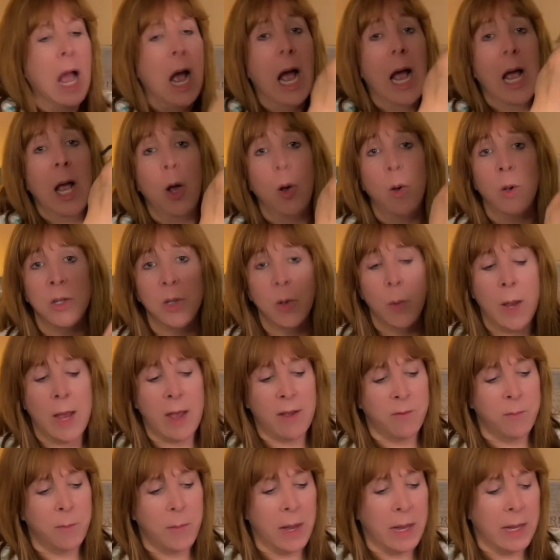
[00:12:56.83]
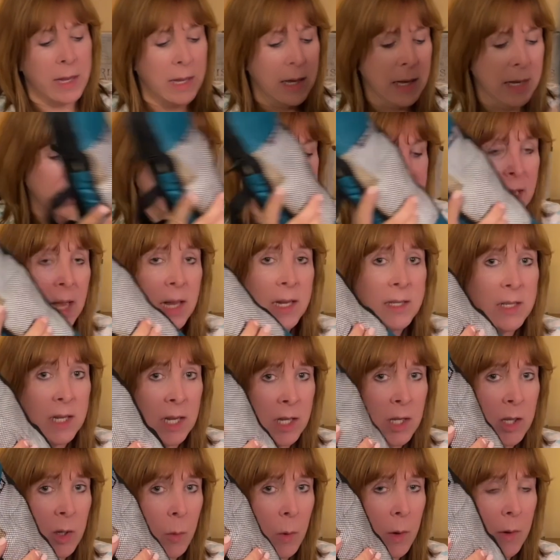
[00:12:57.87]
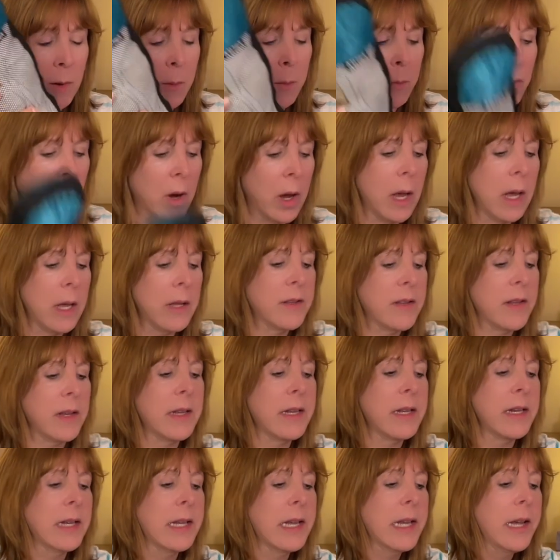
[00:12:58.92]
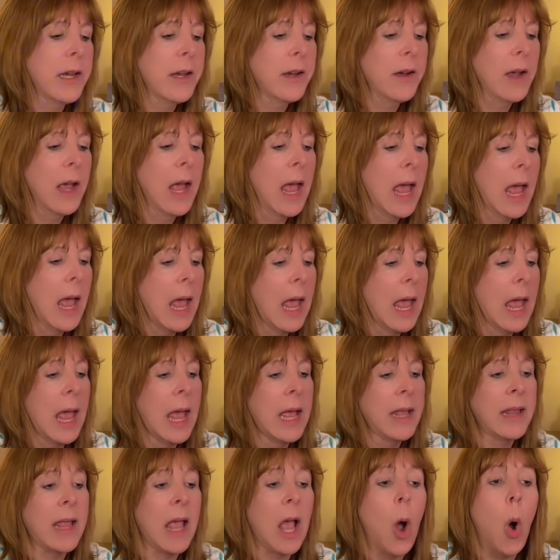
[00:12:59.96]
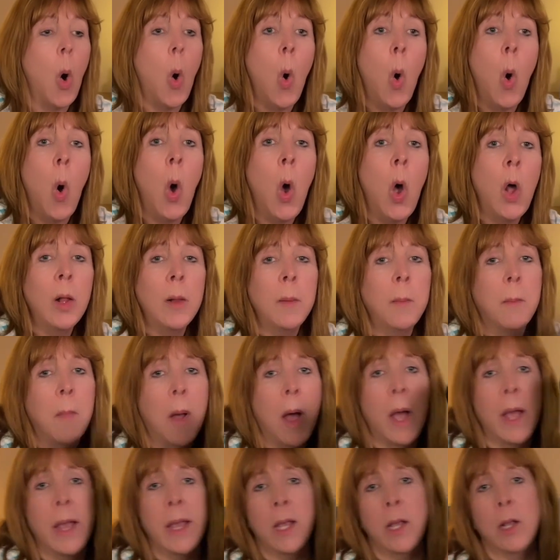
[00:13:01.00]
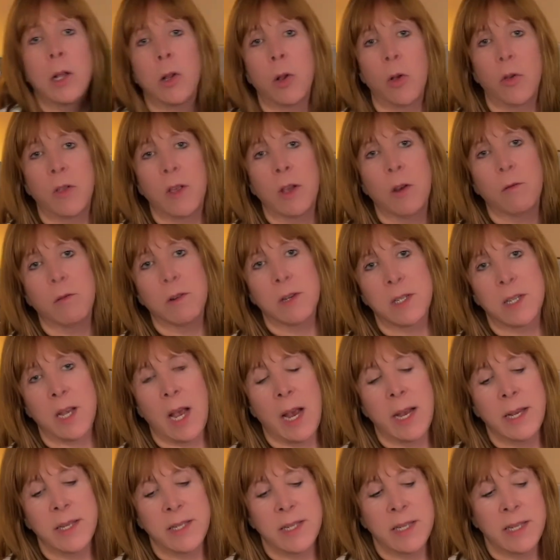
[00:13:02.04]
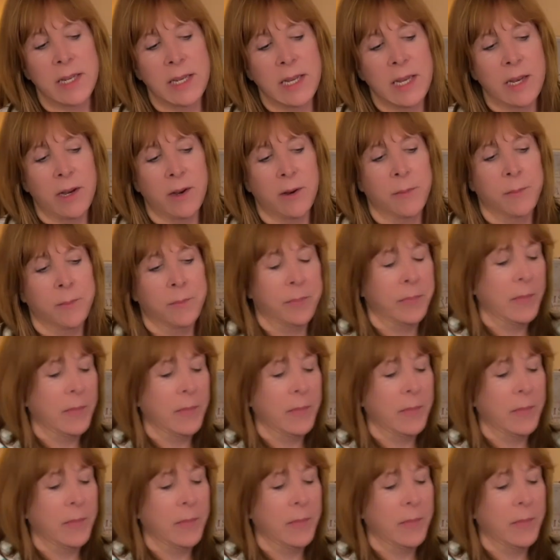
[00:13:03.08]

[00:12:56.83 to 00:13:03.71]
I also have my socks, underwear, and bras in here, and all my clothing resides in here.